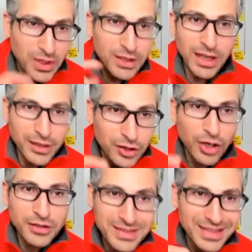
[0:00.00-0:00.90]
that
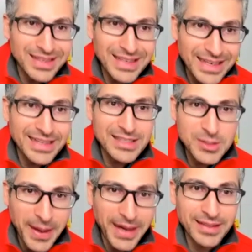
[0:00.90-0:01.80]
constantly
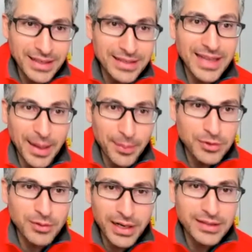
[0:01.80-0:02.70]
inspect and adapt,
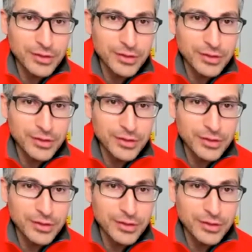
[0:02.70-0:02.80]
right?